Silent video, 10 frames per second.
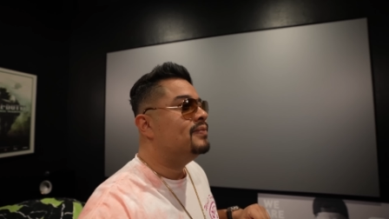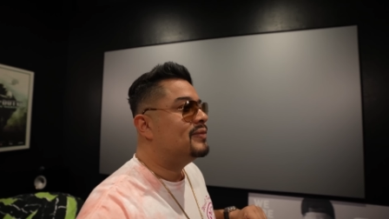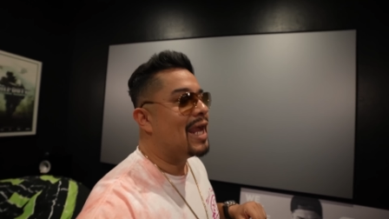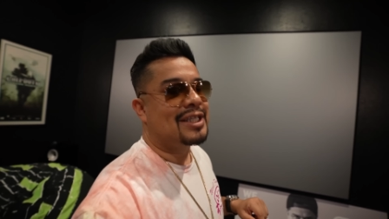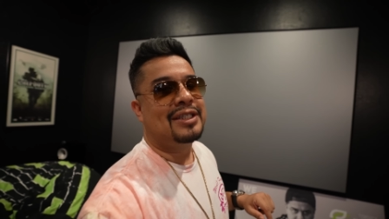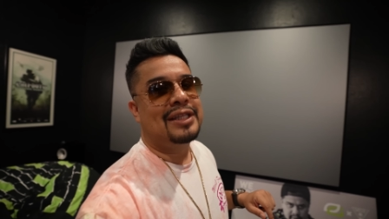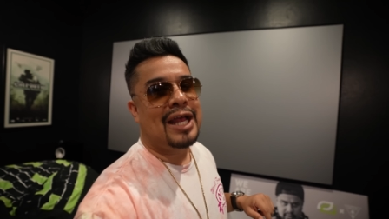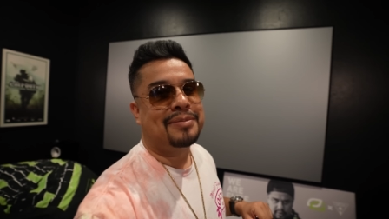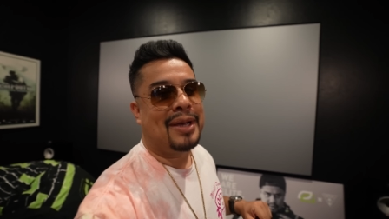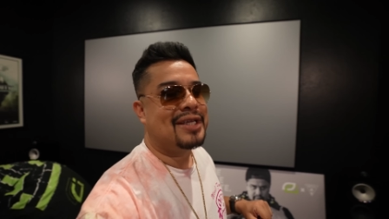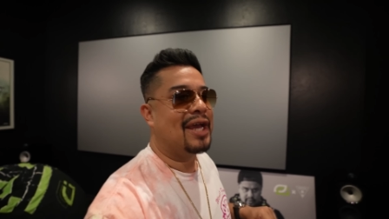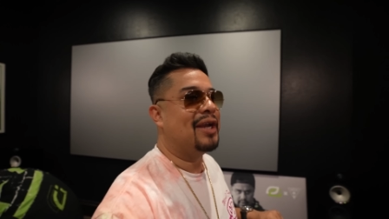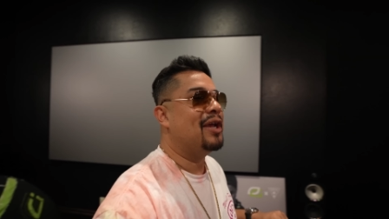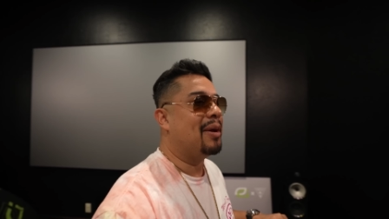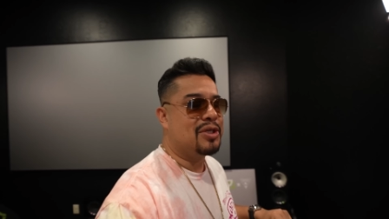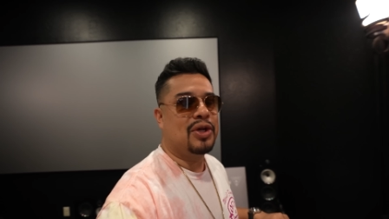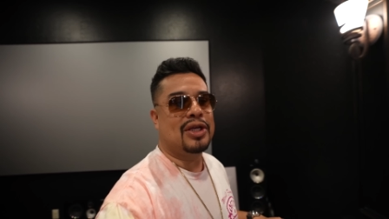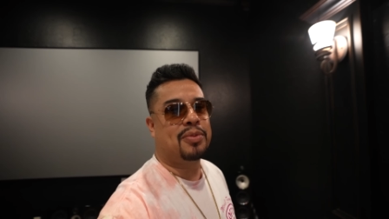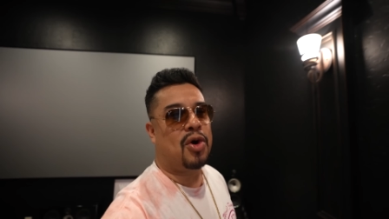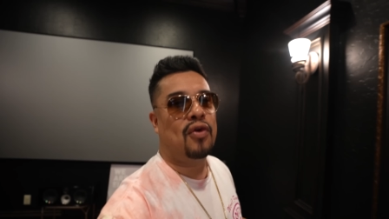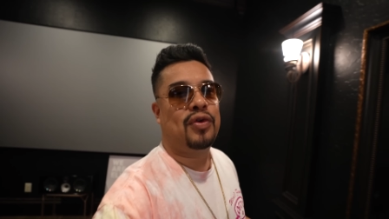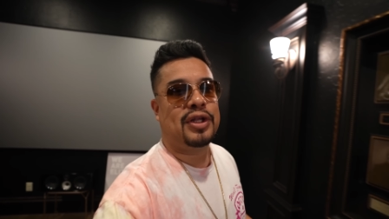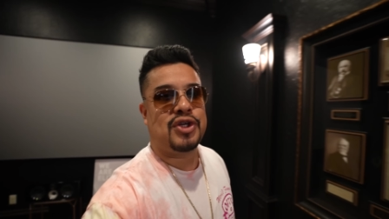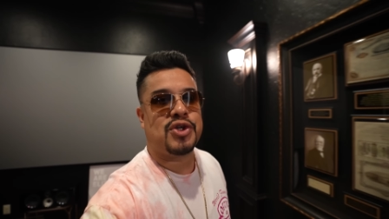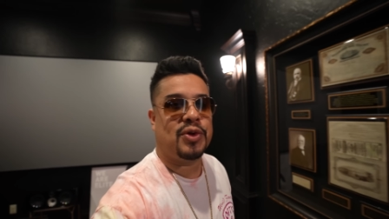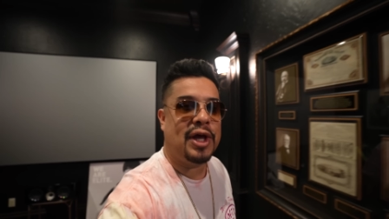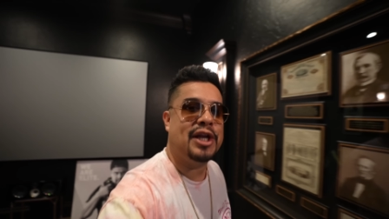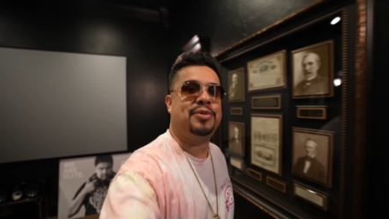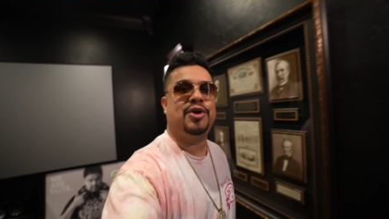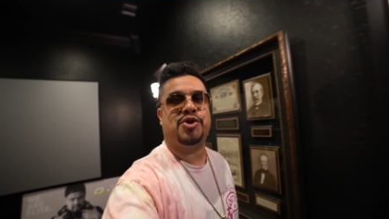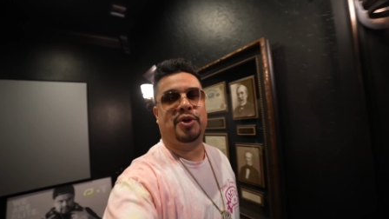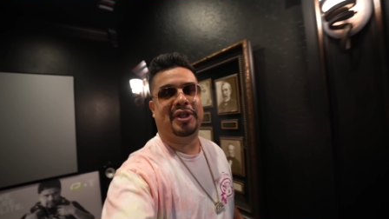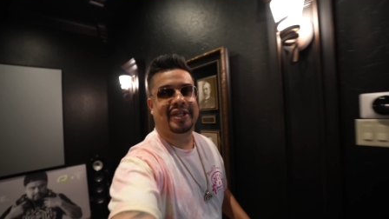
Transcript: That's that's my sign. I'm going to see you guys tomorrow, hopefully as usual. And as per usual, the